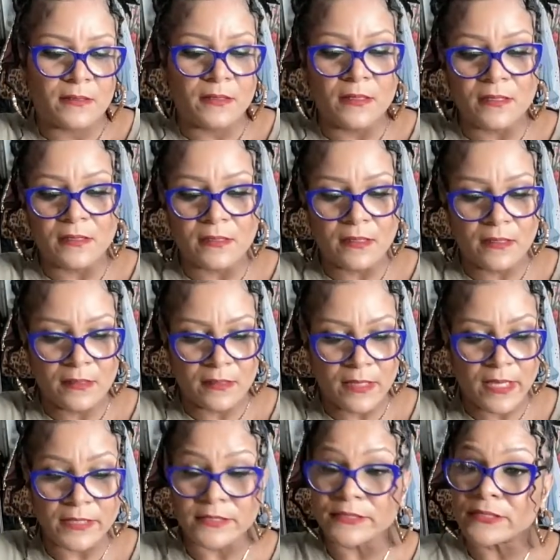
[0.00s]
Then
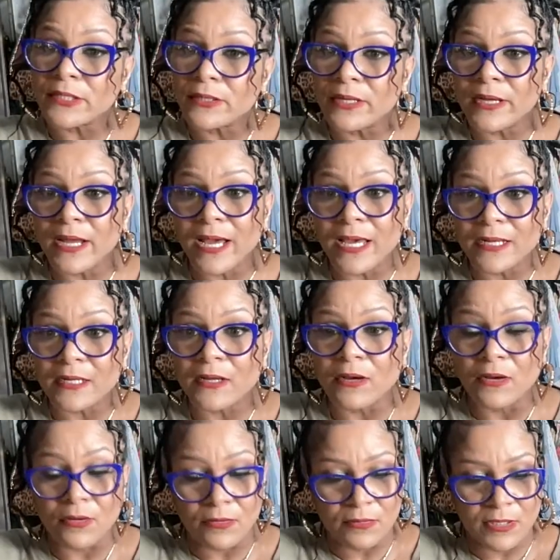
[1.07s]
had to show her how to
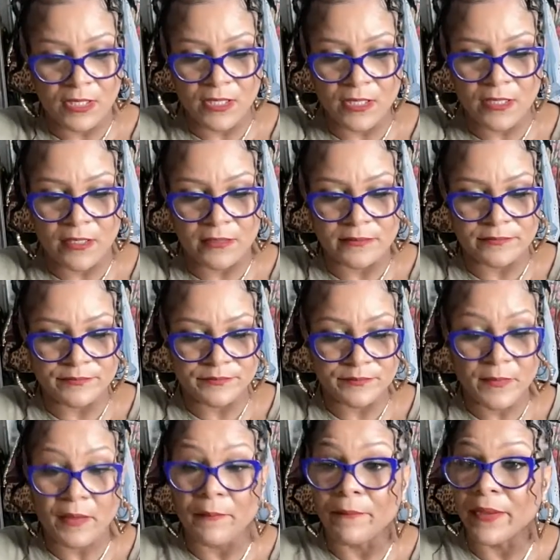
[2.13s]
go um
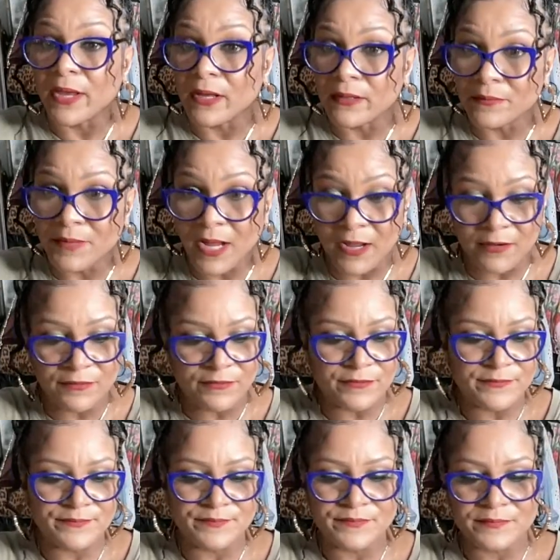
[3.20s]
mail them off.
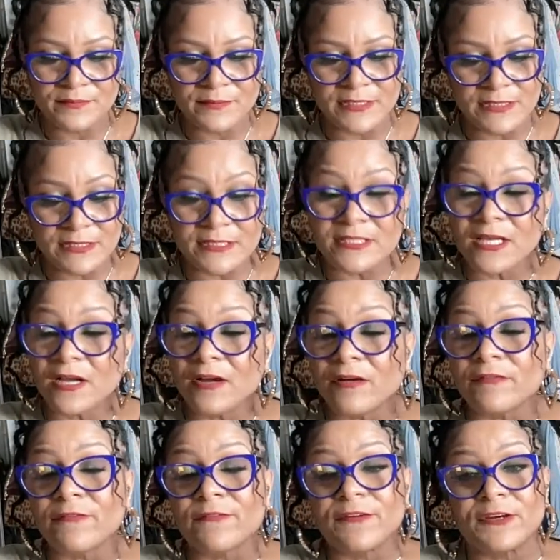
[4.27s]
This is her
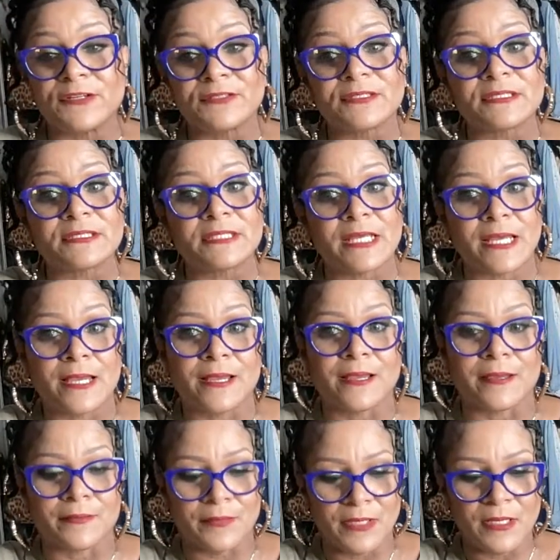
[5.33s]
first
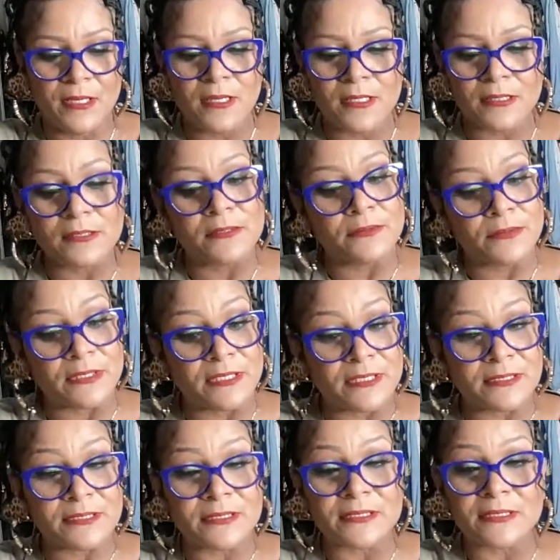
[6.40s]
time doing
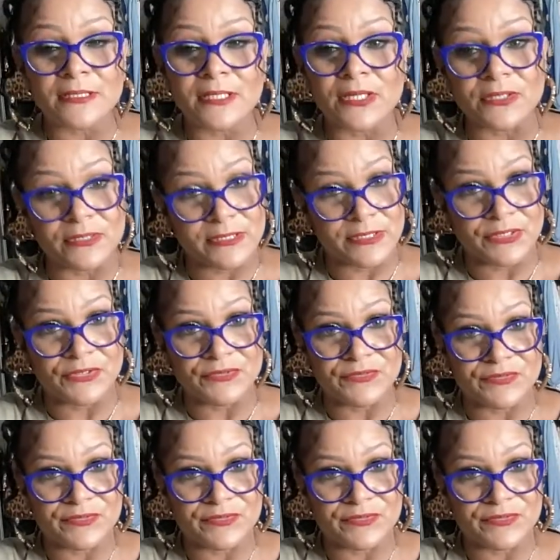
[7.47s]
it herself.